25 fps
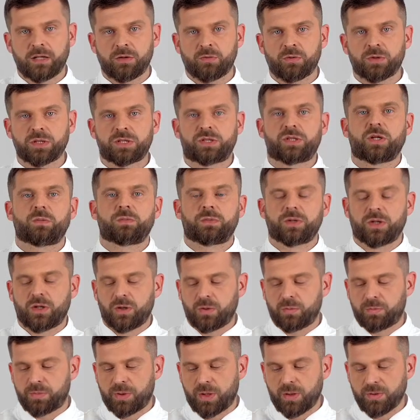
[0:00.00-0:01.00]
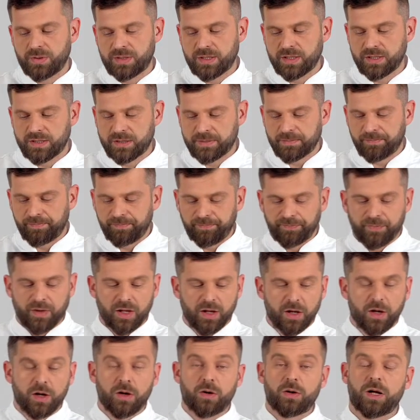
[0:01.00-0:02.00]
it will stop the whole process.
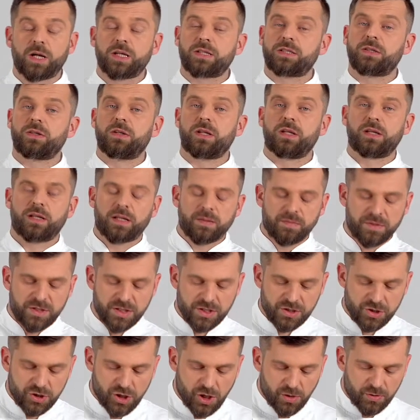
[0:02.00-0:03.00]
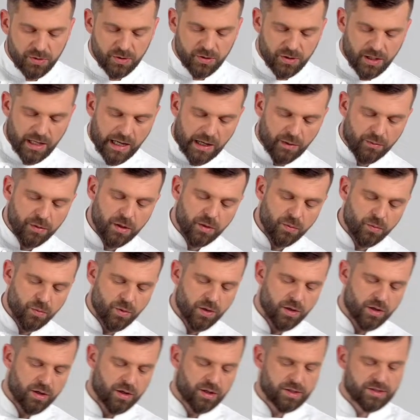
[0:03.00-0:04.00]
All right, so let me just show you how it
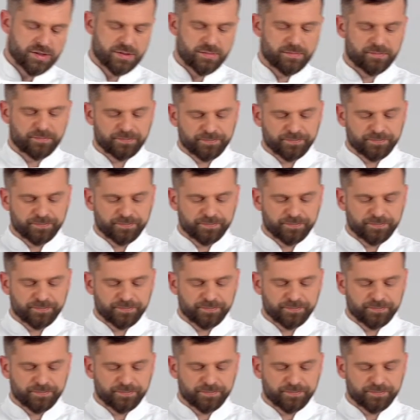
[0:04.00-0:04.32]
works.